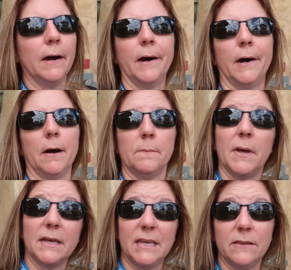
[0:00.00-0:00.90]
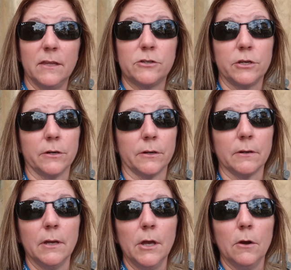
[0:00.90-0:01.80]
um, again this year.
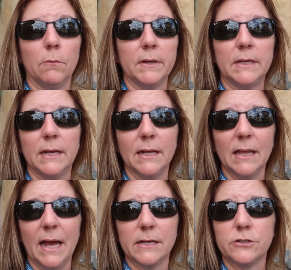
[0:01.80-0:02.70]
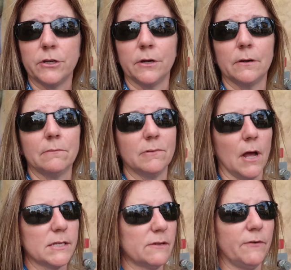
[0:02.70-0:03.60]
We did it last year.
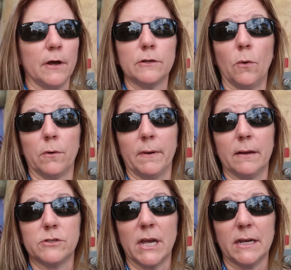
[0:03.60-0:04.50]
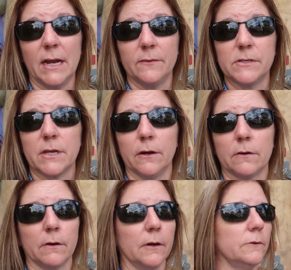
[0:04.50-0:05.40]
Lots of fun going around checking out the
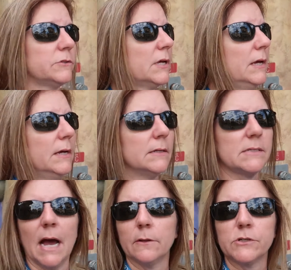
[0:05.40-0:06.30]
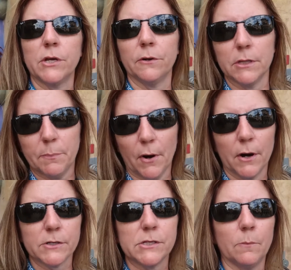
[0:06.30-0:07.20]
scarecrows. Tyler's here in the
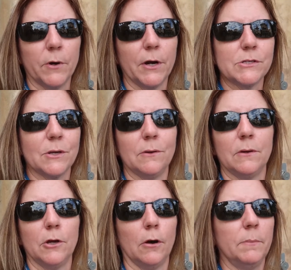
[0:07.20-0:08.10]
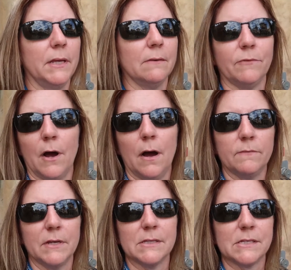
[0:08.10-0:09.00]
park somewhere, so he'll be
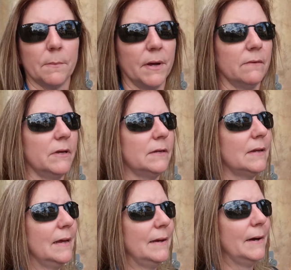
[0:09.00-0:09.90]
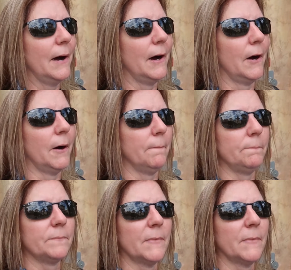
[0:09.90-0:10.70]
involved in some of it. Um,